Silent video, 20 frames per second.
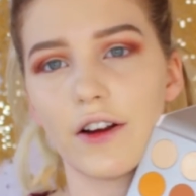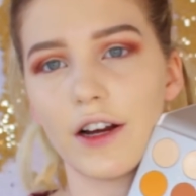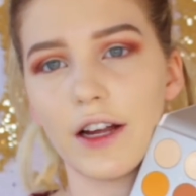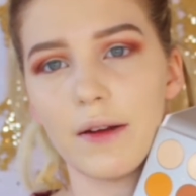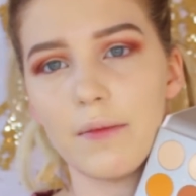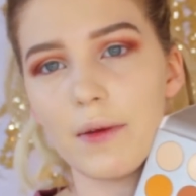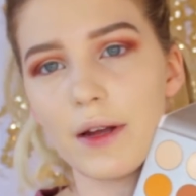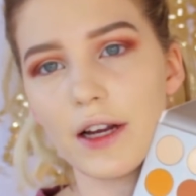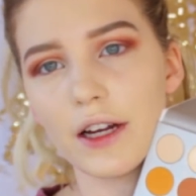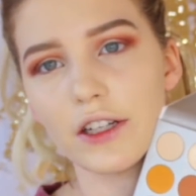
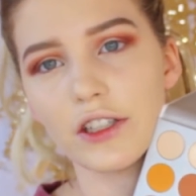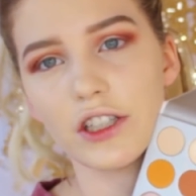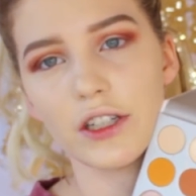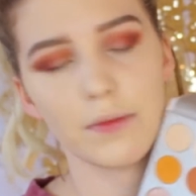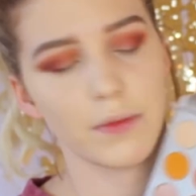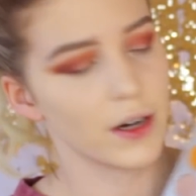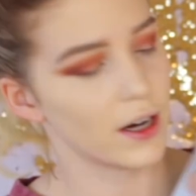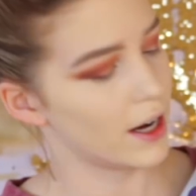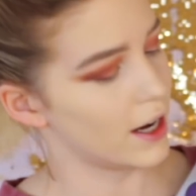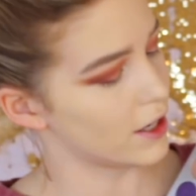cranberry
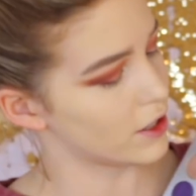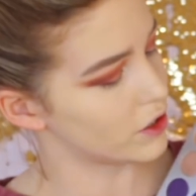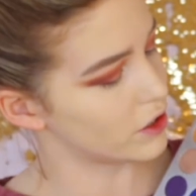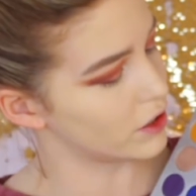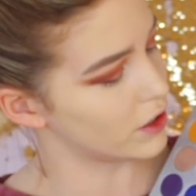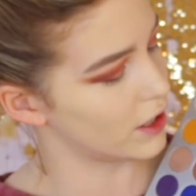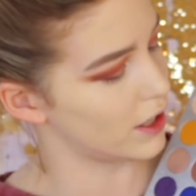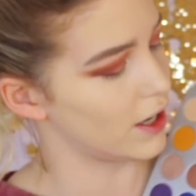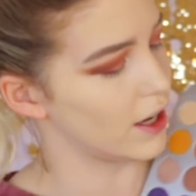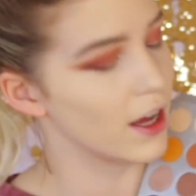shimmer
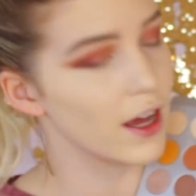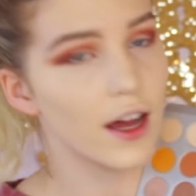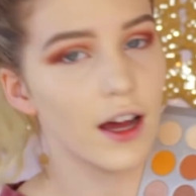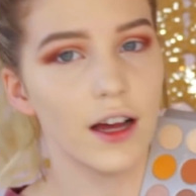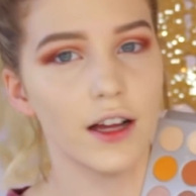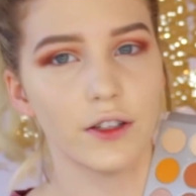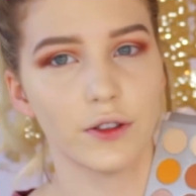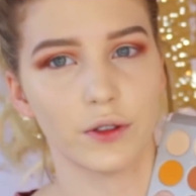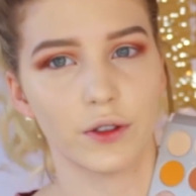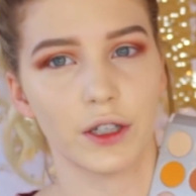actually.
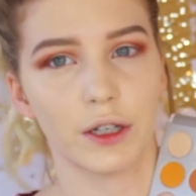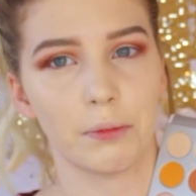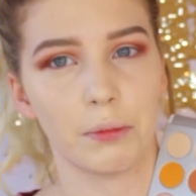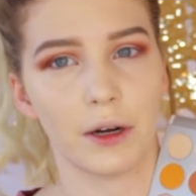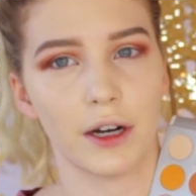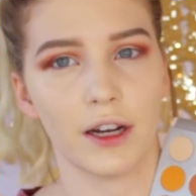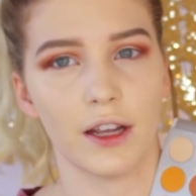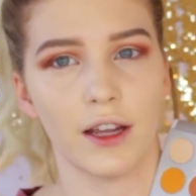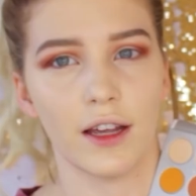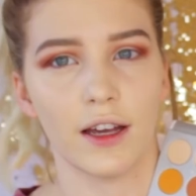It's really
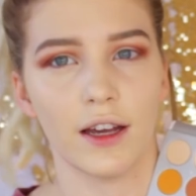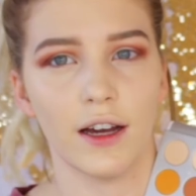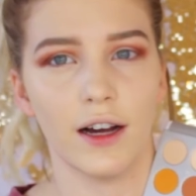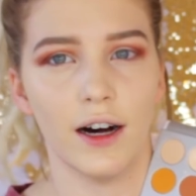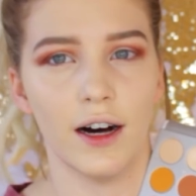pretty.